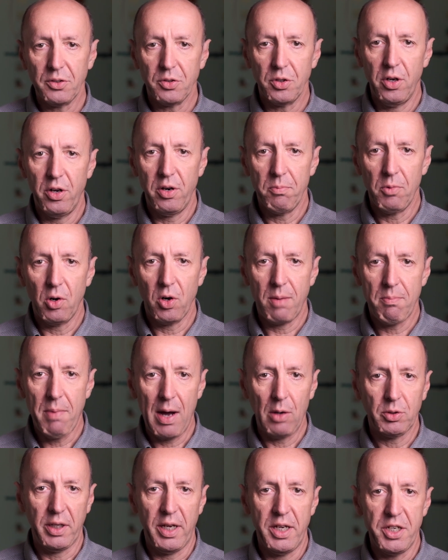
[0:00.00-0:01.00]
to learn more
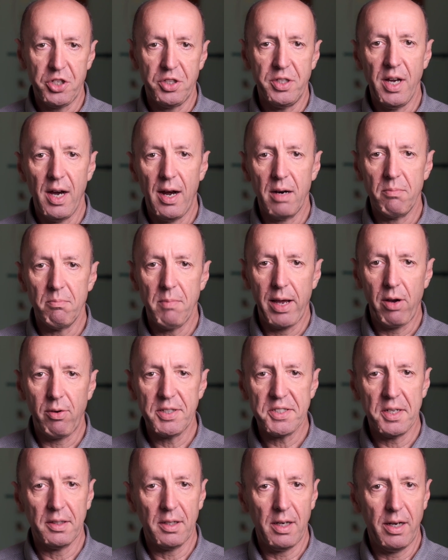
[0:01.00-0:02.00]
about HDR, my
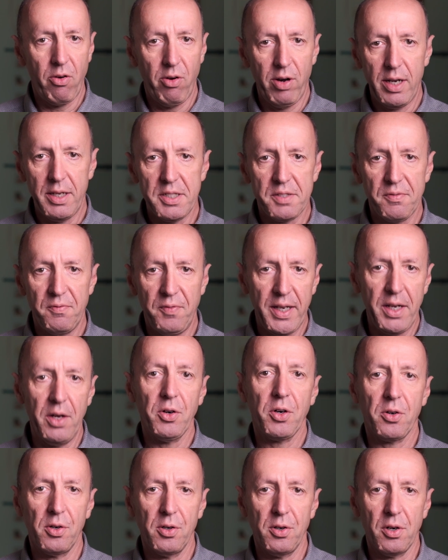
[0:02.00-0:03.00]
recently released video
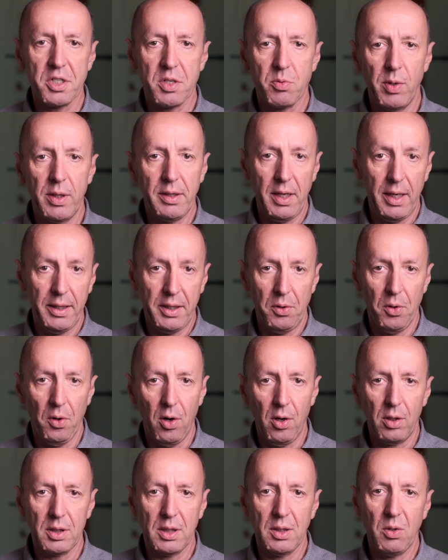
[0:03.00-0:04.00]
course will take you
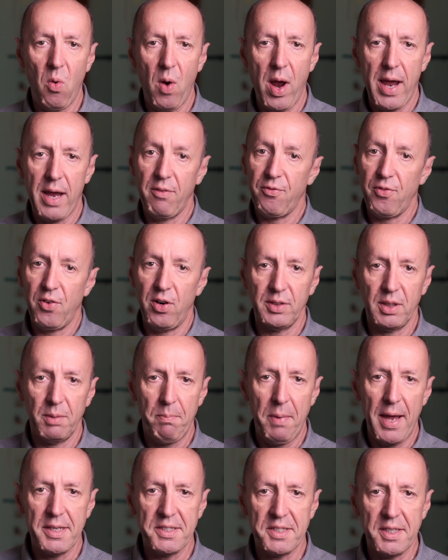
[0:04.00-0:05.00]
all the way from the
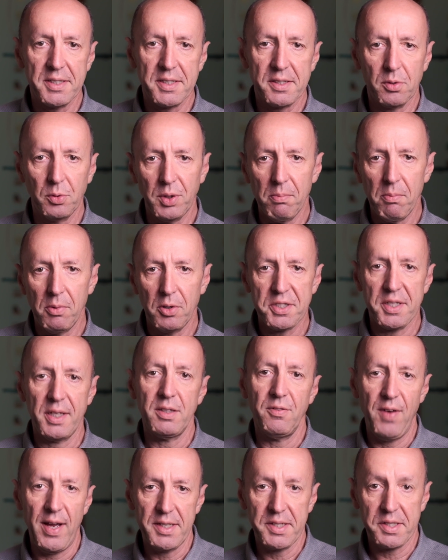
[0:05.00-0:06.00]
basics to the most
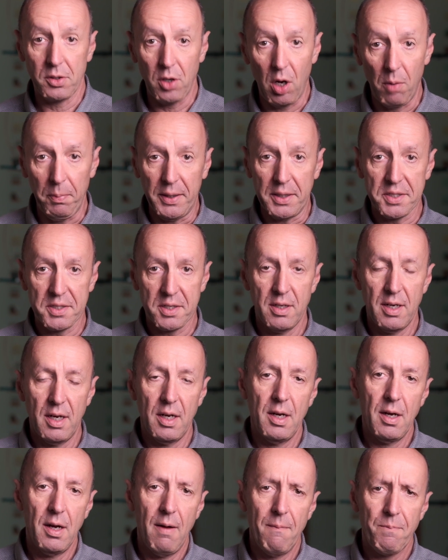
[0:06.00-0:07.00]
advanced topics,
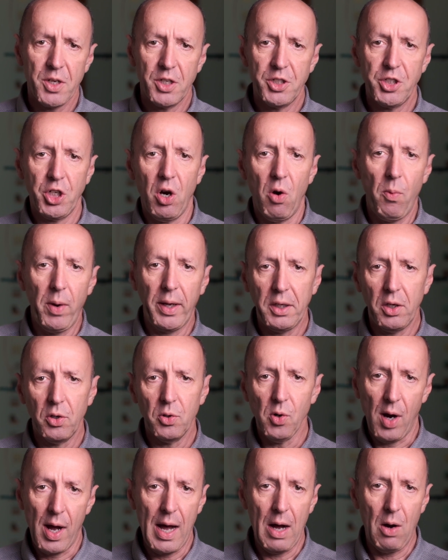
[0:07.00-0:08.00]
showing you
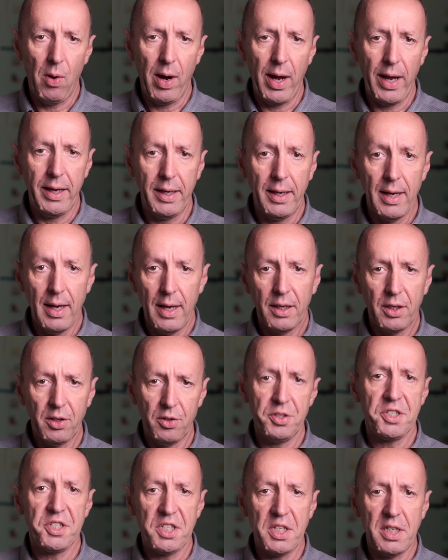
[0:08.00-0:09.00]
how I
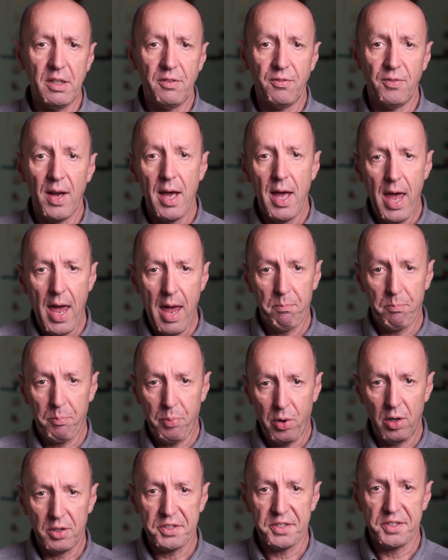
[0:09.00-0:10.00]
conceive and
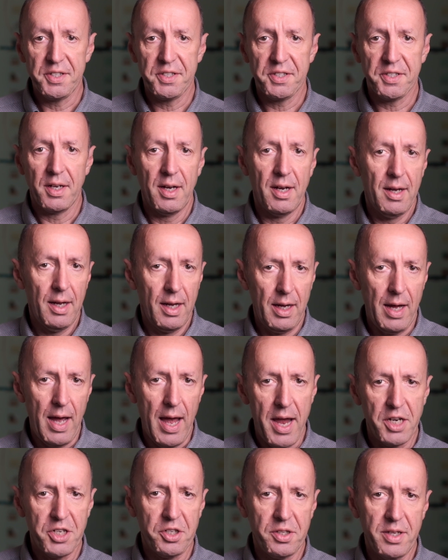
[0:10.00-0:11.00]
process
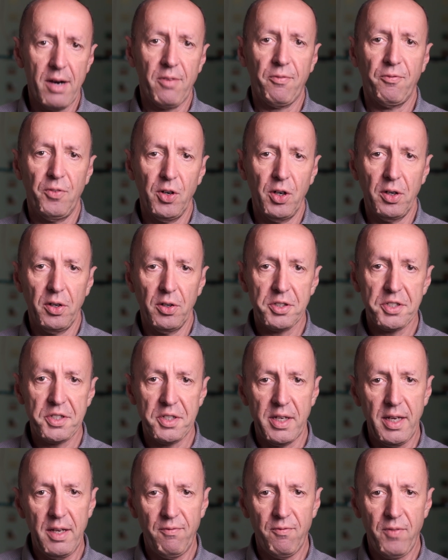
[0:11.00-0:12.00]
HDR photos
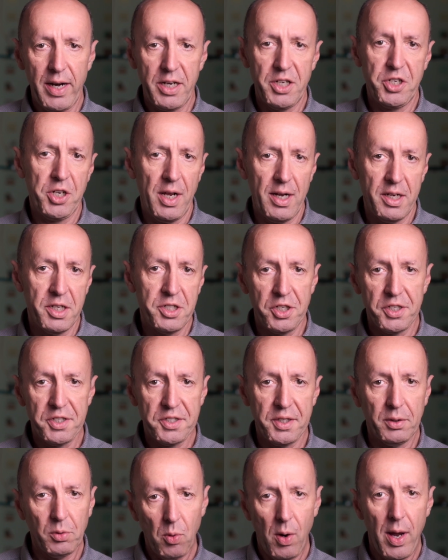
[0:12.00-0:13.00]
in very challenging
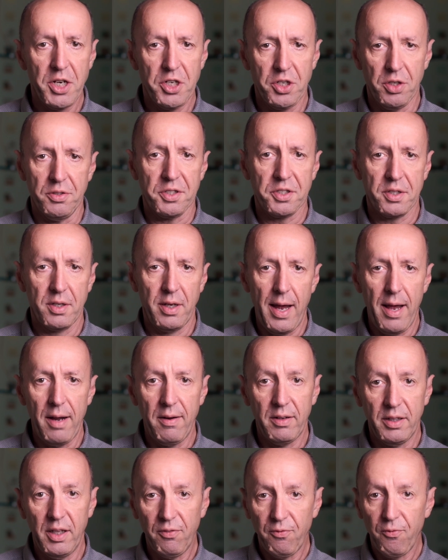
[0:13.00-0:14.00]
situations and
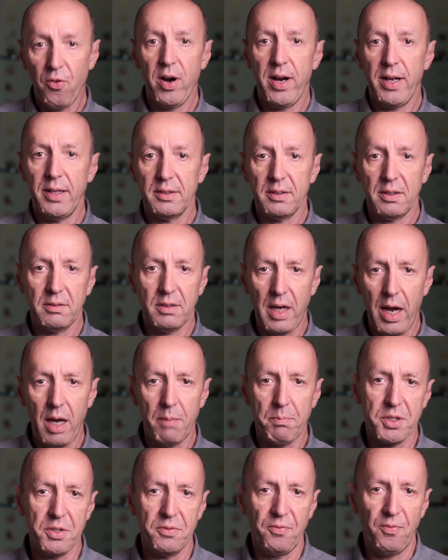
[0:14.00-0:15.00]
different
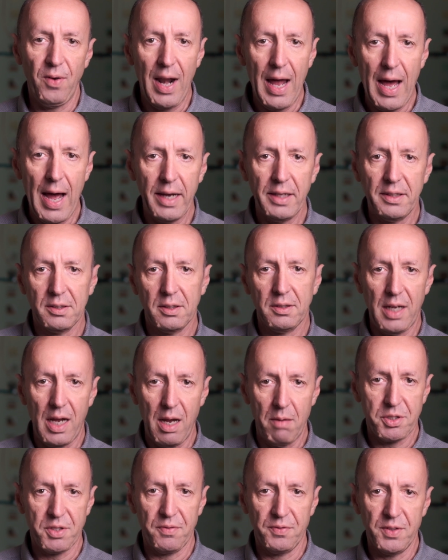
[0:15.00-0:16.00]
types of light,
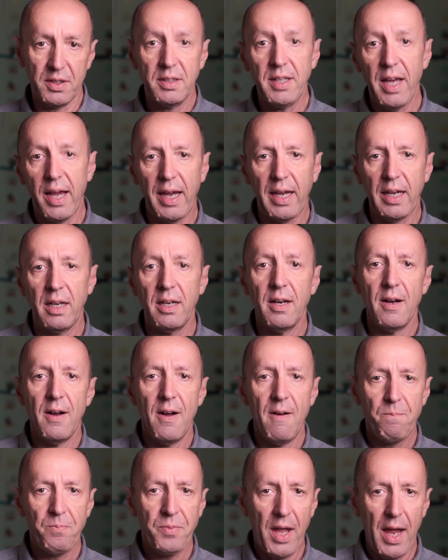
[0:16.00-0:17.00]
times of the day,
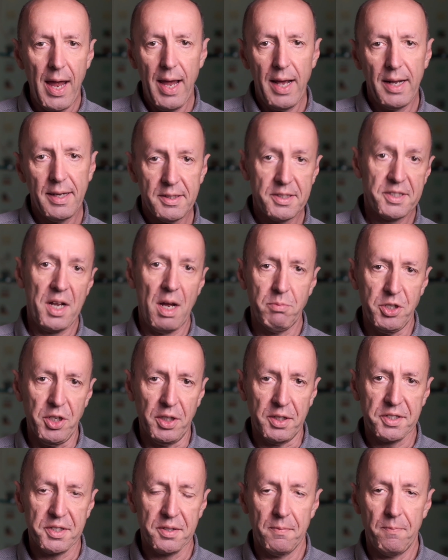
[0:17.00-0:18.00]
and
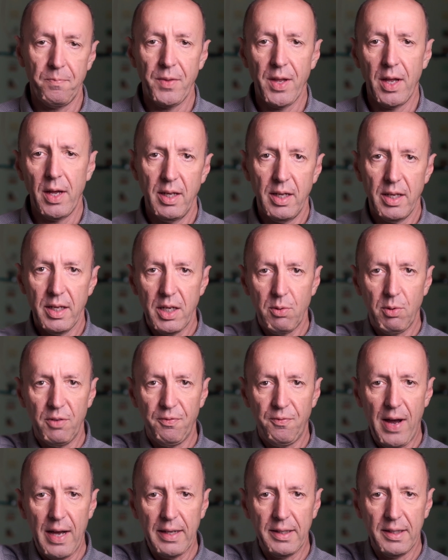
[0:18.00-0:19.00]
subjects. You will
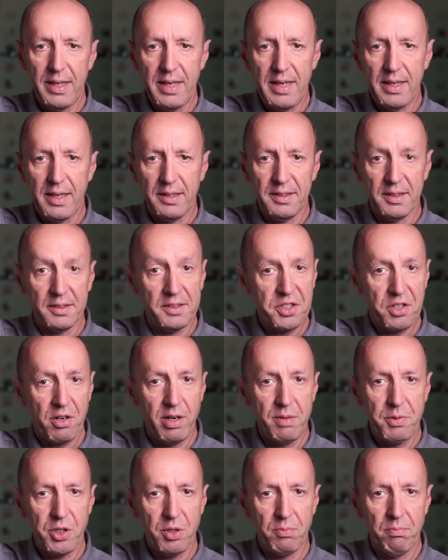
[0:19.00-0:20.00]
find a link in the description